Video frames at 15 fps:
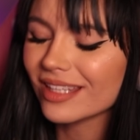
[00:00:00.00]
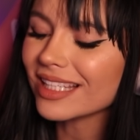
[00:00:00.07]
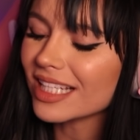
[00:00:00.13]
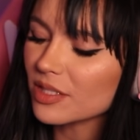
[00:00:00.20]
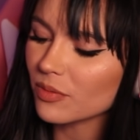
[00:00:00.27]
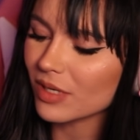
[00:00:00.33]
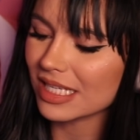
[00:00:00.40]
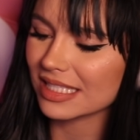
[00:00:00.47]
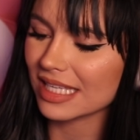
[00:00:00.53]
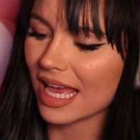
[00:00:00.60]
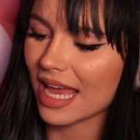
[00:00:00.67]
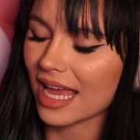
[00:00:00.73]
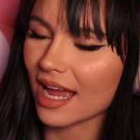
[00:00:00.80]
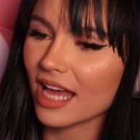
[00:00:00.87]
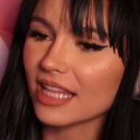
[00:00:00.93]
that's what he's
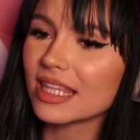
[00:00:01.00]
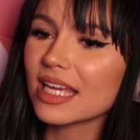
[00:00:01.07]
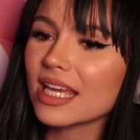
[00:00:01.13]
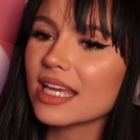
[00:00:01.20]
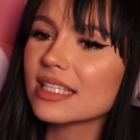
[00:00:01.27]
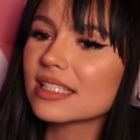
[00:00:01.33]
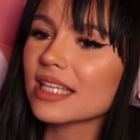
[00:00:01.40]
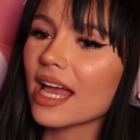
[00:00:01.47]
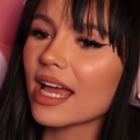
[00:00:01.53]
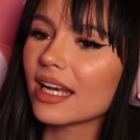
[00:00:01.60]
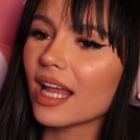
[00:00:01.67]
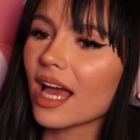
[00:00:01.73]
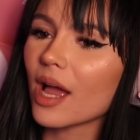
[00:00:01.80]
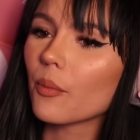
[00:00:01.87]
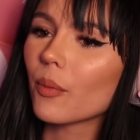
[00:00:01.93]
saying. I think he's saying,
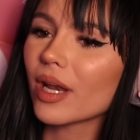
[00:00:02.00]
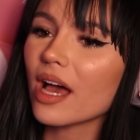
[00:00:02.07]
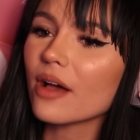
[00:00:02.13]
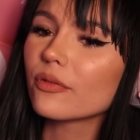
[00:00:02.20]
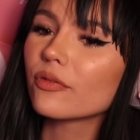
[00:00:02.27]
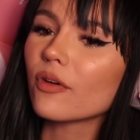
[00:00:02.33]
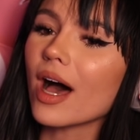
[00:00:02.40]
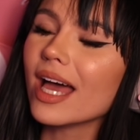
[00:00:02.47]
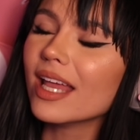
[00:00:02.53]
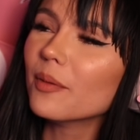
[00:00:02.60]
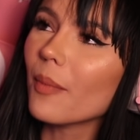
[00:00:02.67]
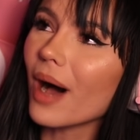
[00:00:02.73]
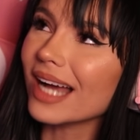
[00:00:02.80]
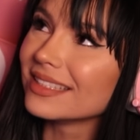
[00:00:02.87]
like, when I find my